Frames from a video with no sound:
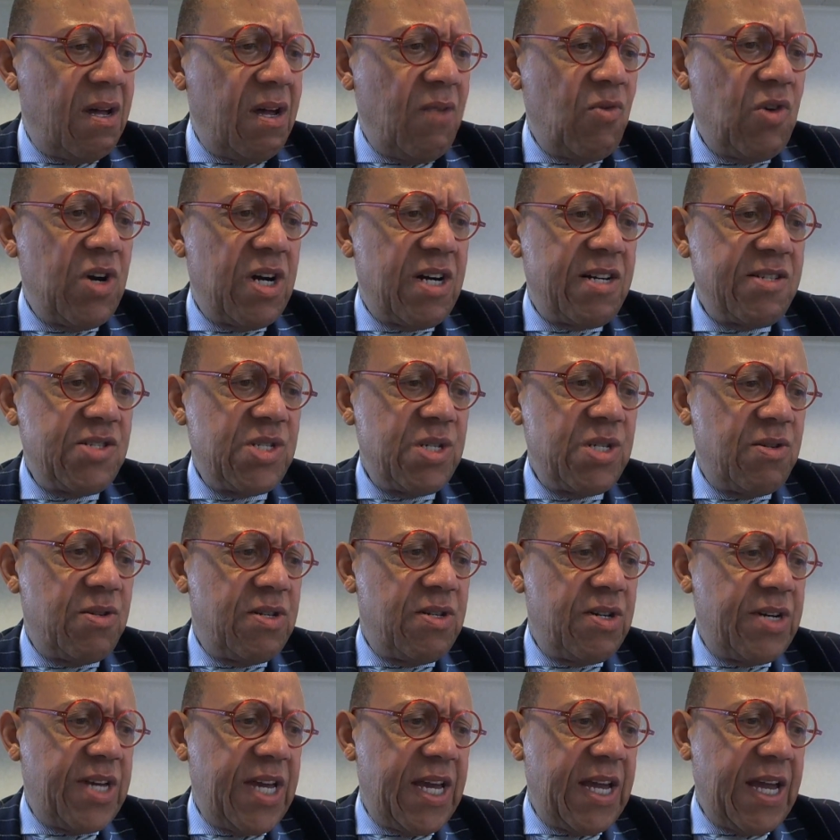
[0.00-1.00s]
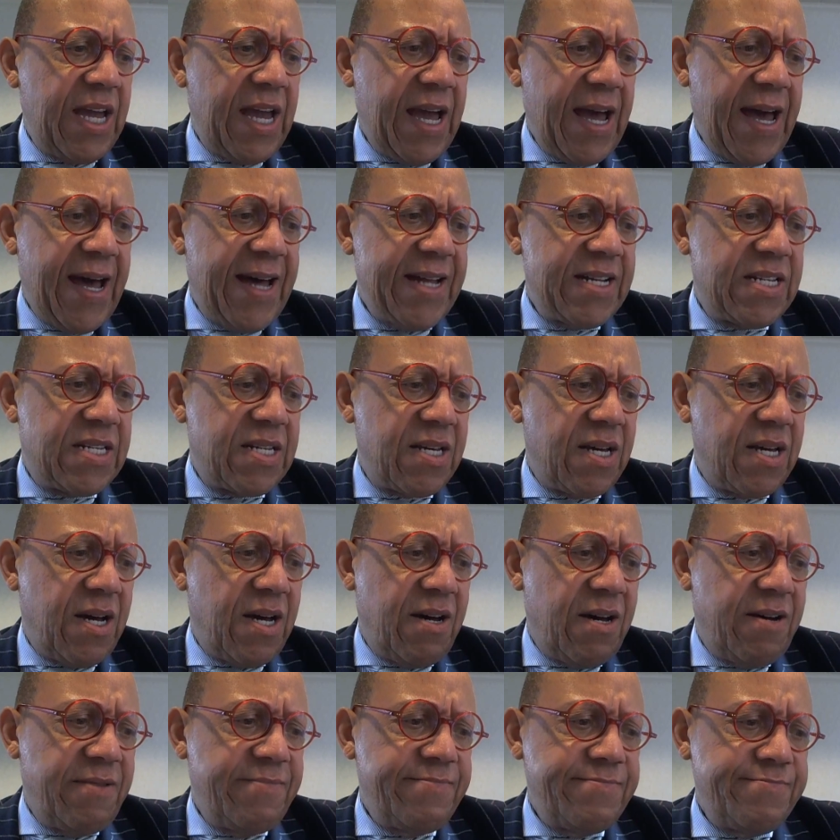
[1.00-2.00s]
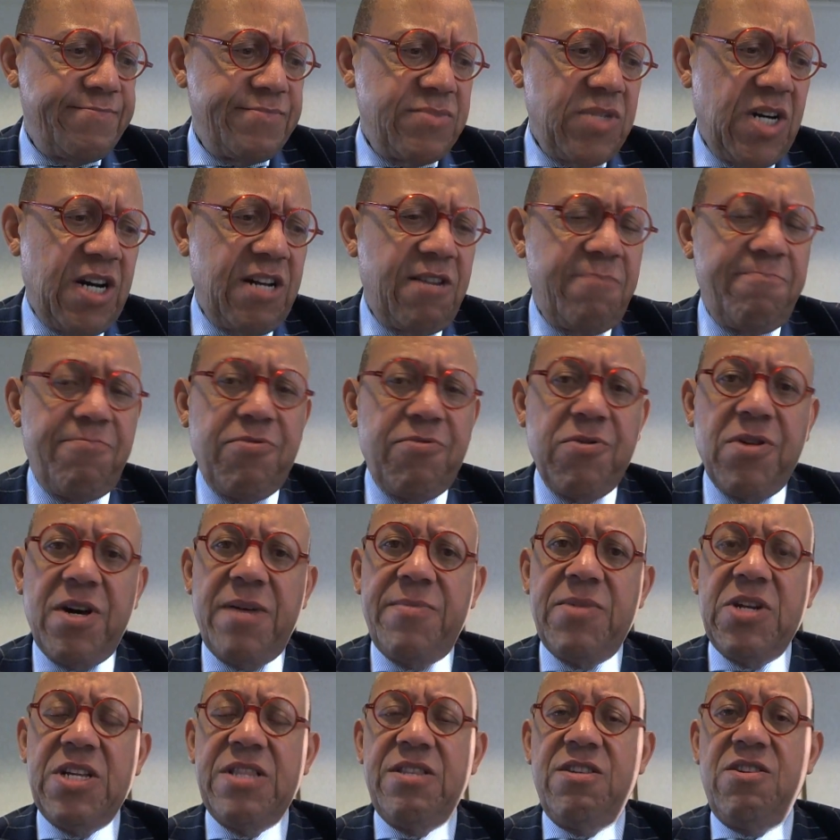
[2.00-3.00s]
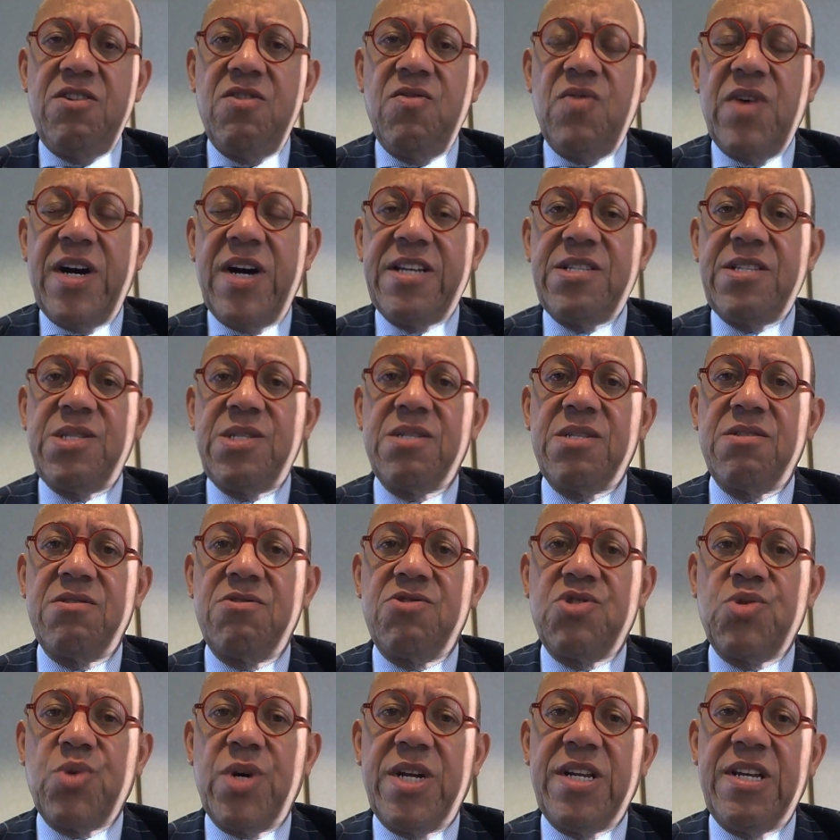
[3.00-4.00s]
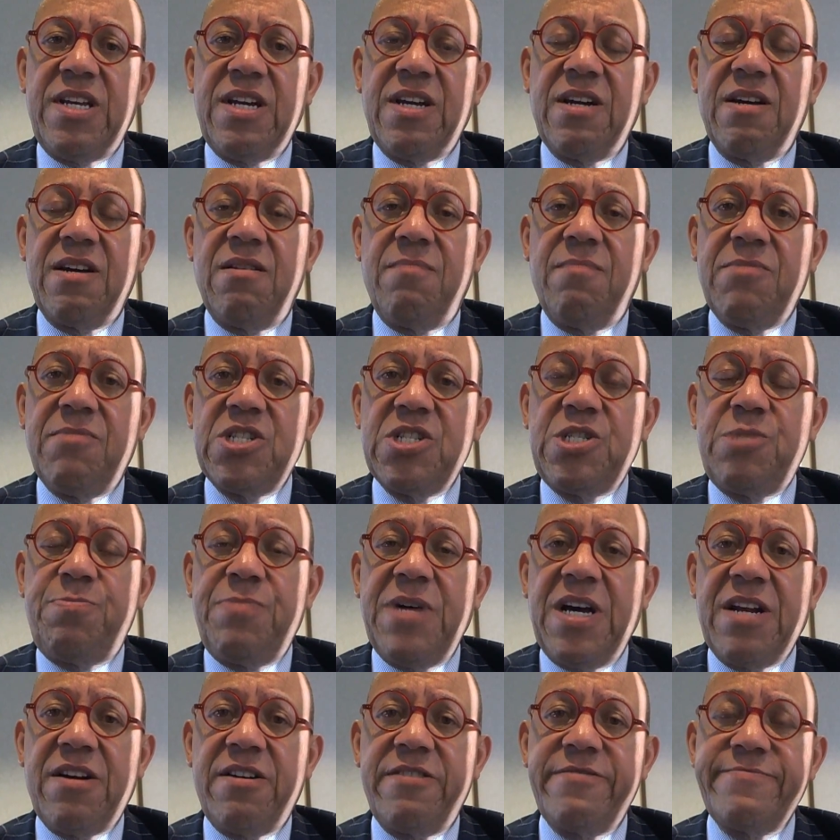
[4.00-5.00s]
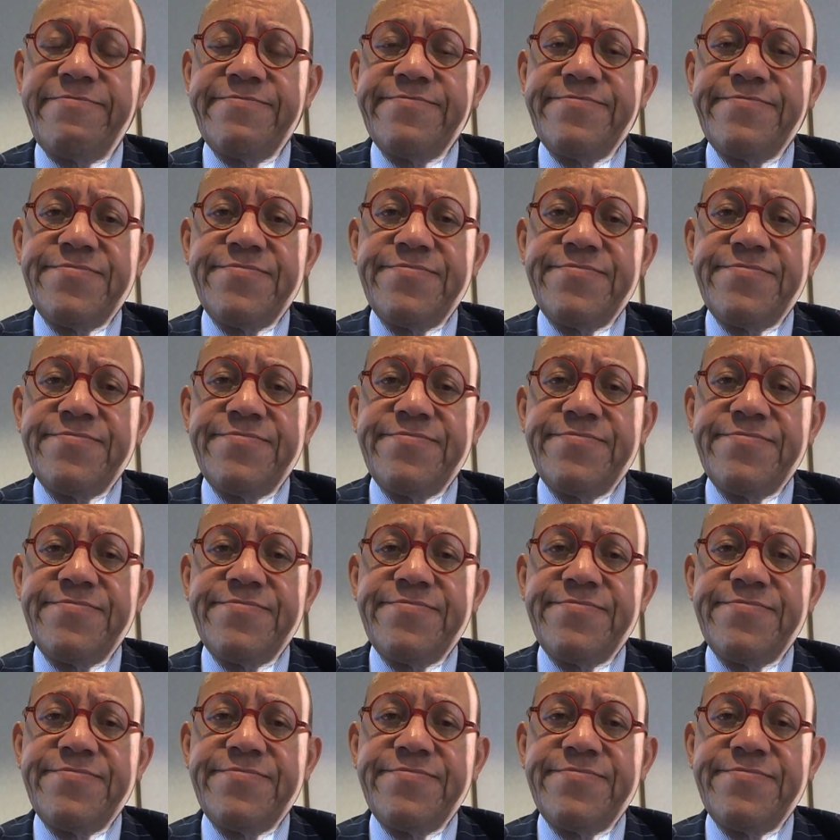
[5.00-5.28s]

We're also looking at unemployment in the U.S. trending much better.